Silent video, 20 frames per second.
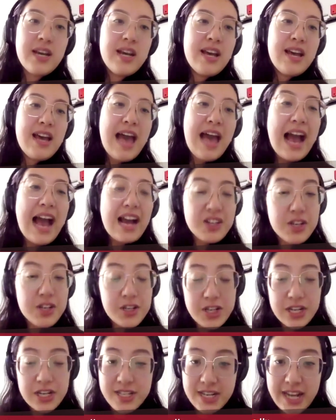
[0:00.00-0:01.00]
actually,
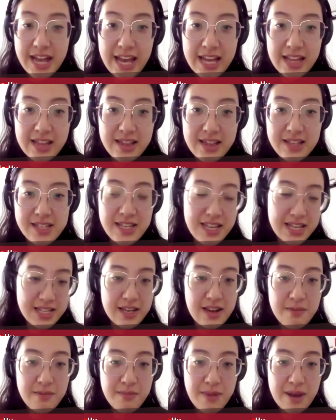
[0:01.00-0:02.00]
just today, this
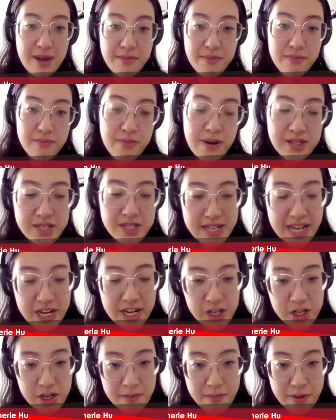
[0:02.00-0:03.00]
isn't in my
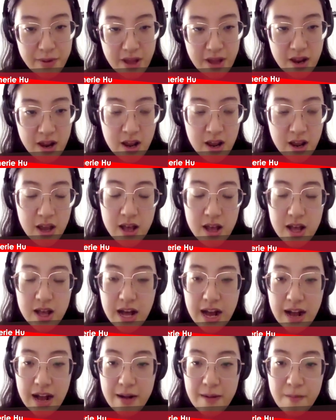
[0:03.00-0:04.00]
presentation, but
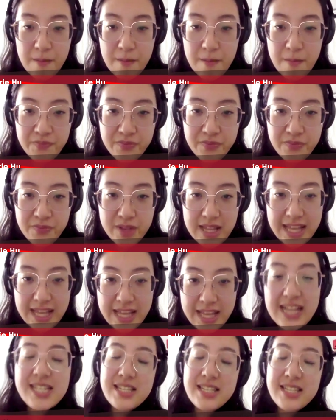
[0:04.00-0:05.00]
um,
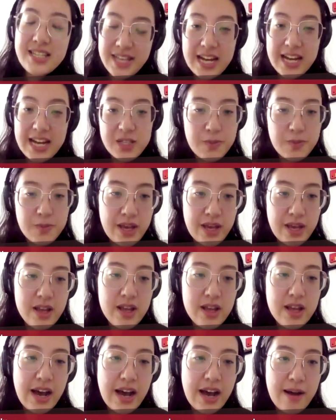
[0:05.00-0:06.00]
like isn't in the slides,
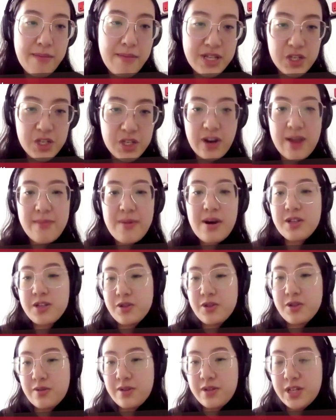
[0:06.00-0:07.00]
but um, Instagram
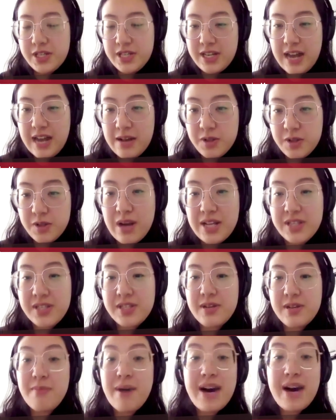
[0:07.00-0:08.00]
also just announced
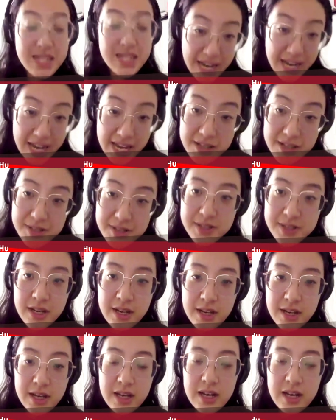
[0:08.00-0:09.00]
ways to
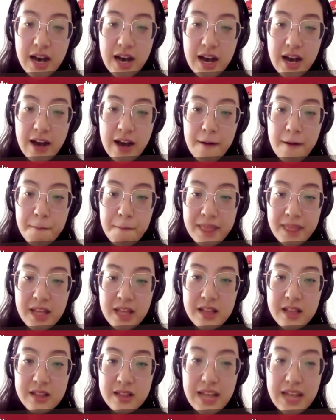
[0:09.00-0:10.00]
monetize um,
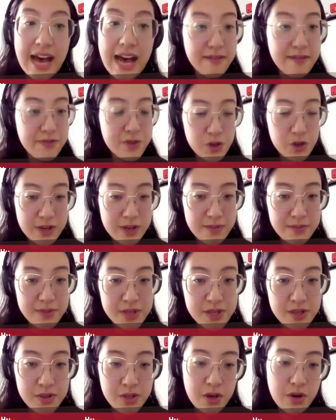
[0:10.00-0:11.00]
live
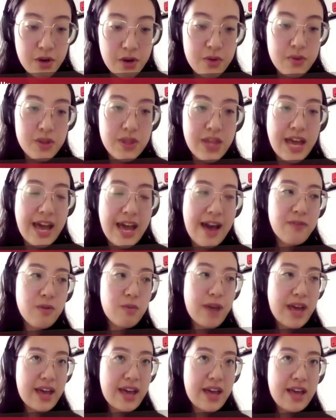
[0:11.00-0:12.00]
streams. So they have a
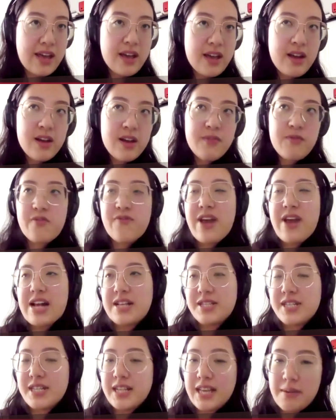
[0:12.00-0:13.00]
way for
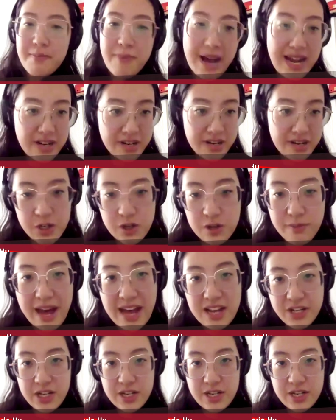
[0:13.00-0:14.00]
fans to like buy digital
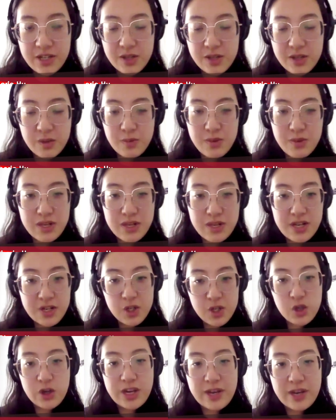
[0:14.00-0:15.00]
badges within the
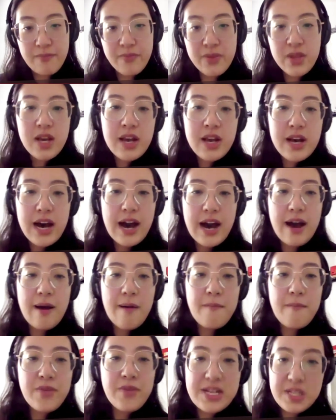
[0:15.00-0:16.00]
stream
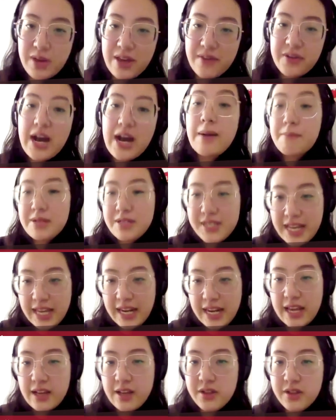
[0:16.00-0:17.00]
um, as a way of
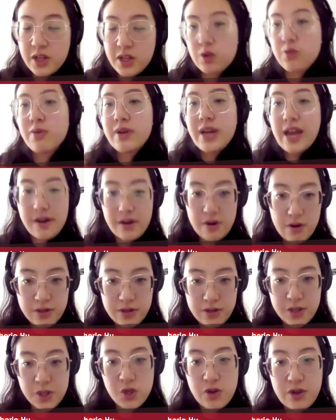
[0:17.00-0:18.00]
compensating the
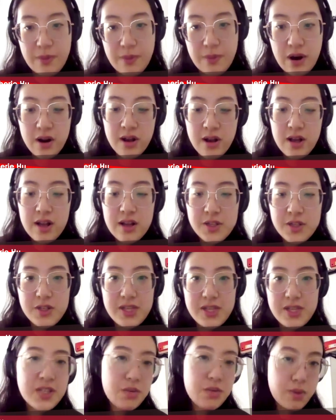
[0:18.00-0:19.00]
creator or the streamer. So
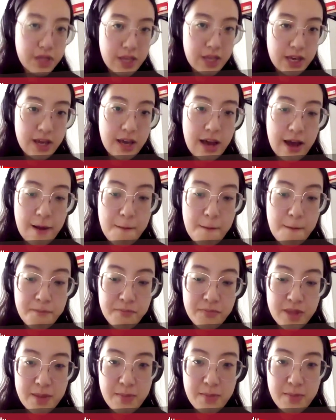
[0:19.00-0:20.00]
that's a really
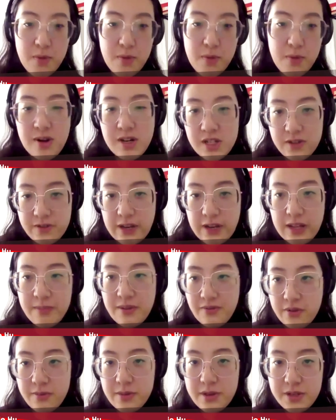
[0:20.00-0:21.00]
um, important
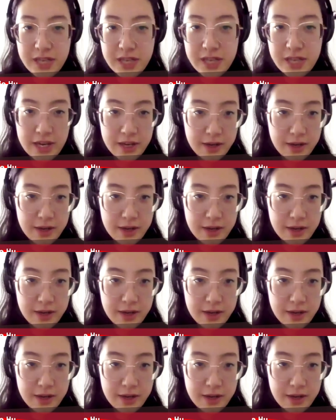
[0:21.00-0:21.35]
development for music